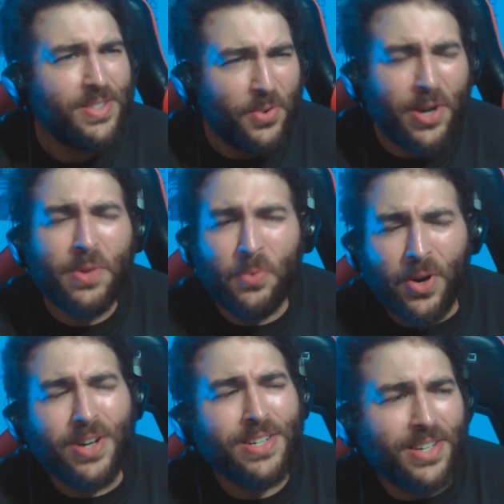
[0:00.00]

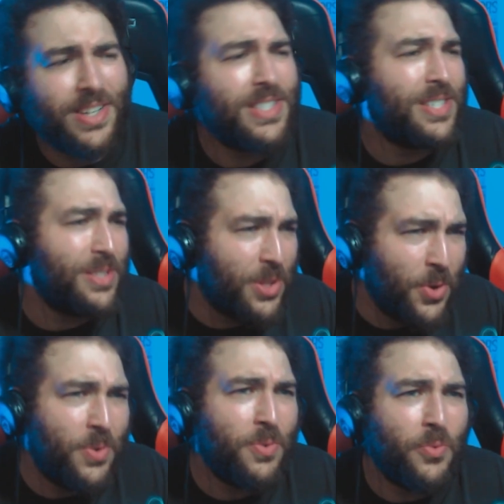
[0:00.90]
21, gun
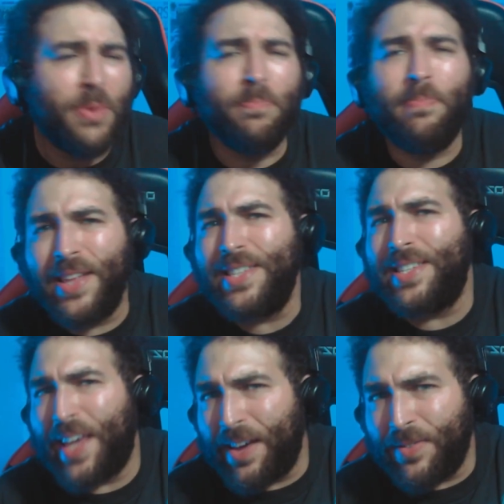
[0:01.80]
salute, we been
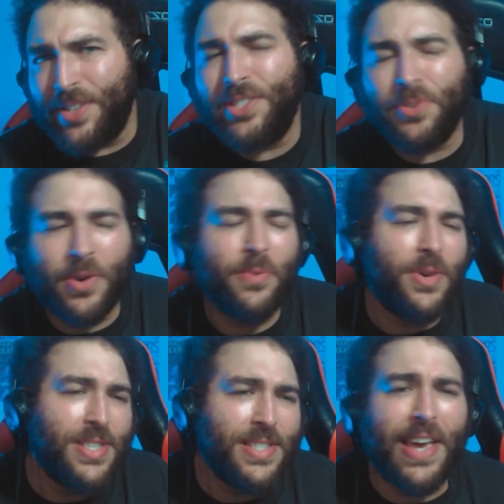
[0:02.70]
savage.
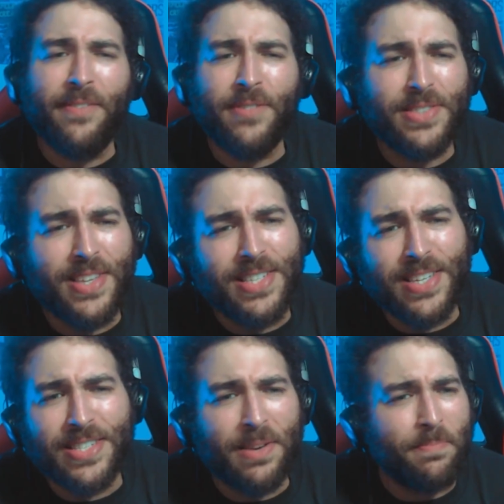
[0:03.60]
21 Savage, and they
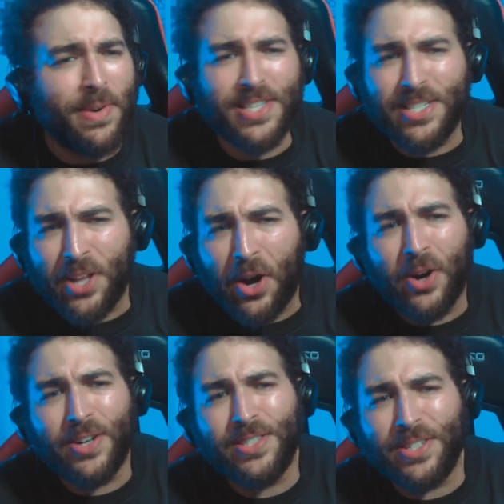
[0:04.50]
said something about the
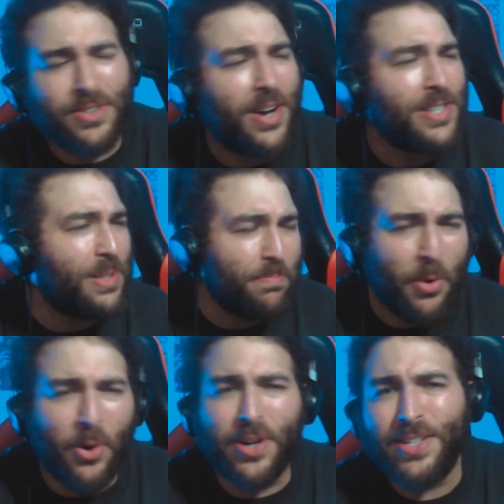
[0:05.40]
stars across the
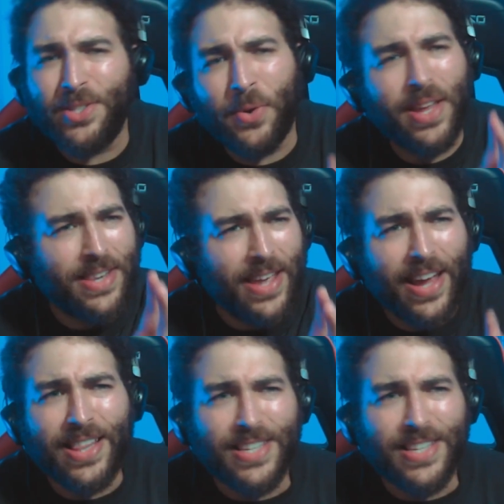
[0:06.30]
border. You ain't Dallas.